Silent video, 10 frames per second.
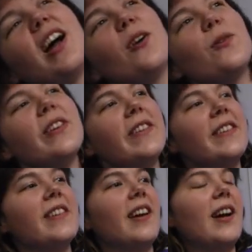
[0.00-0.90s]
I
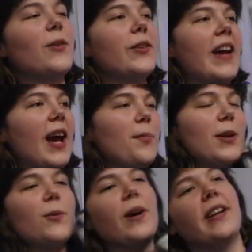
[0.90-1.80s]
was
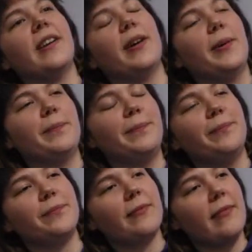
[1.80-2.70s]
happy
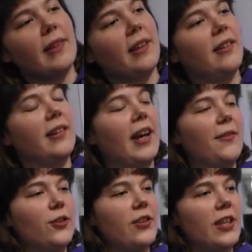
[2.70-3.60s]
when
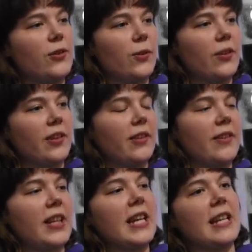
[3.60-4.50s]
after they do
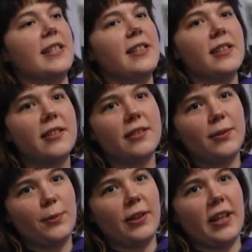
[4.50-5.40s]
the kiss,
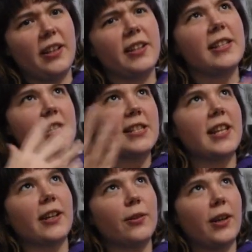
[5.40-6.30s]
where like because he's
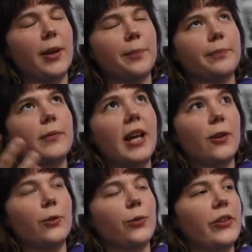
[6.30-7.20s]
like
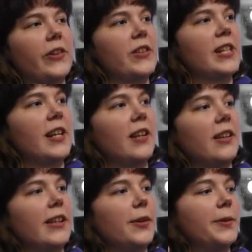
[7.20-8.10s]
Gallo's
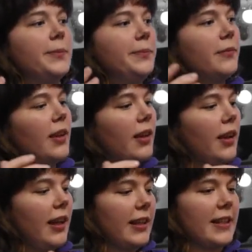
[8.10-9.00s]
resuscitating Leo,
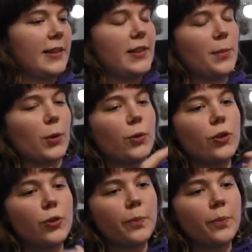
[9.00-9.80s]
and they smooch.